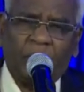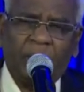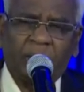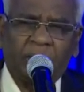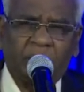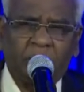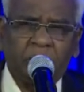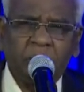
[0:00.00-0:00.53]

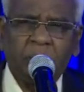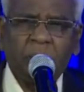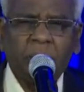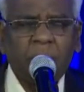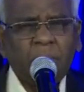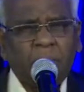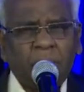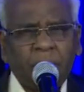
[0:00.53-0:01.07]
when
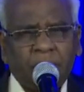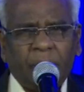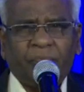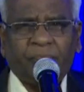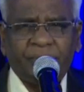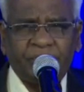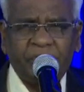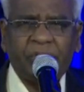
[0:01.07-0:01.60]

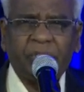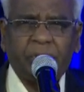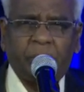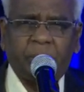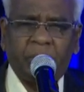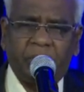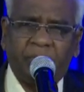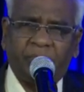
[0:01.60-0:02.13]
if,
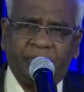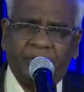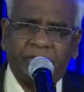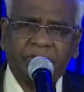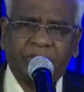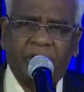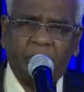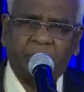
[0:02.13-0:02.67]
if
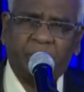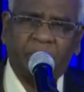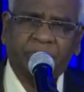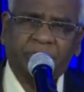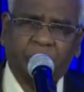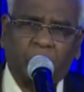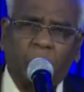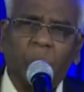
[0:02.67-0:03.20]

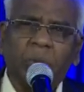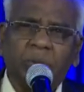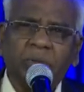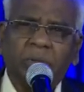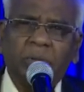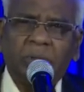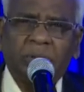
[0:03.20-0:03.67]
disciples told